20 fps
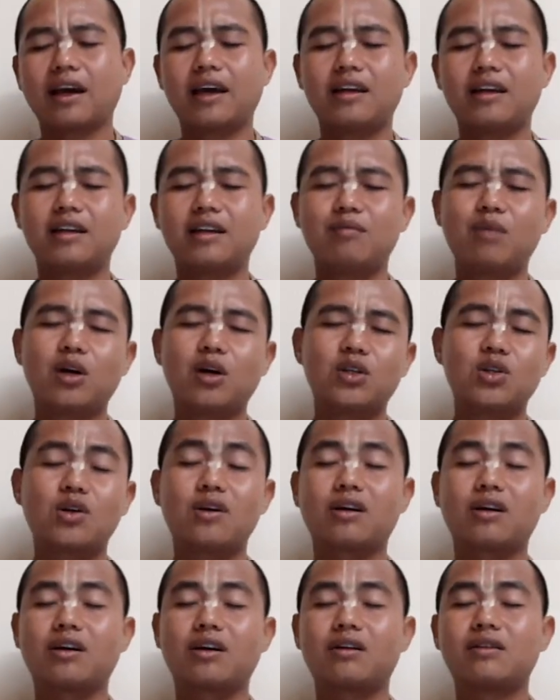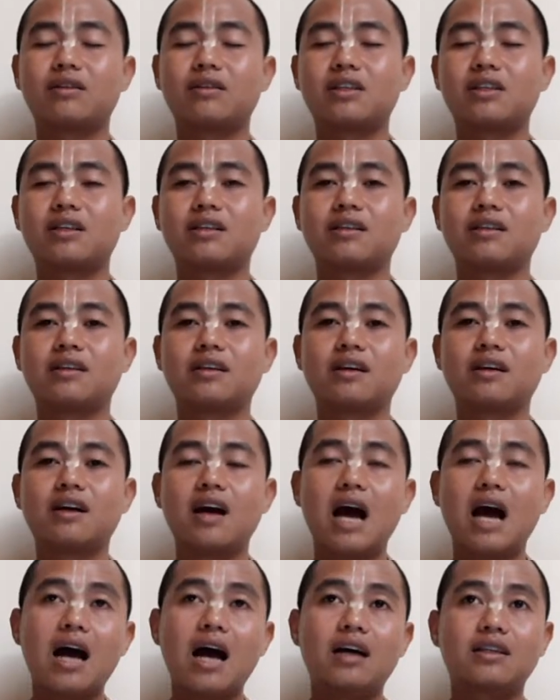headed by Sanaka Rishi,
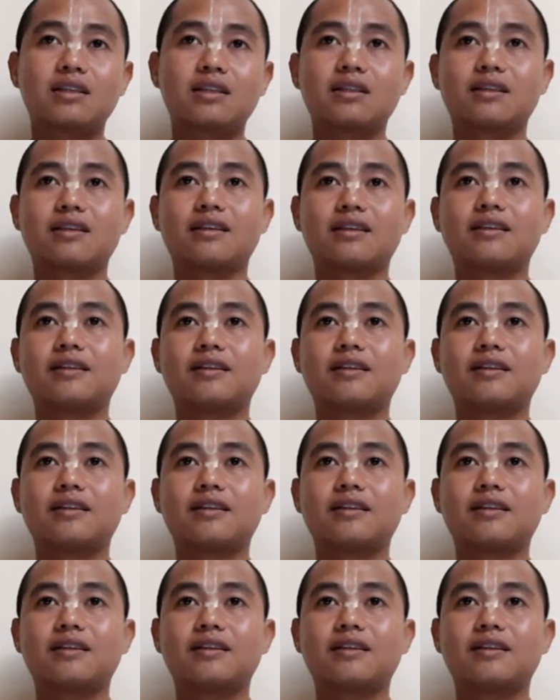asked